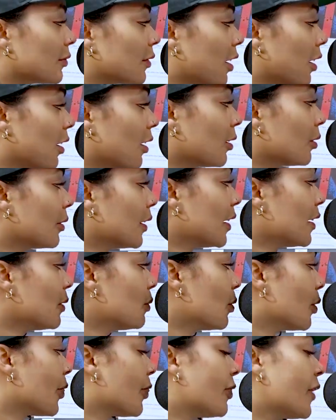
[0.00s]
Already.
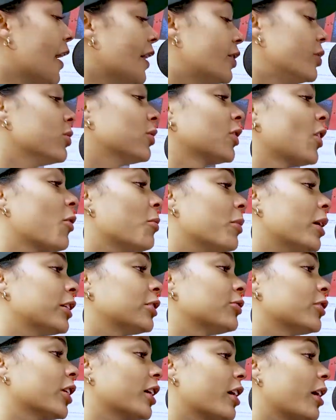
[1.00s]
Well, thank you so much
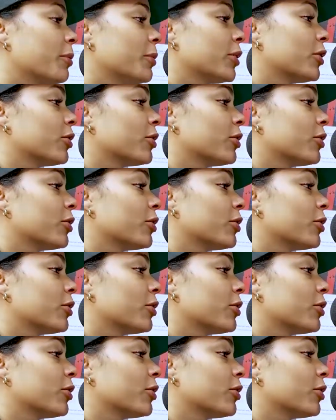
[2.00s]
for coming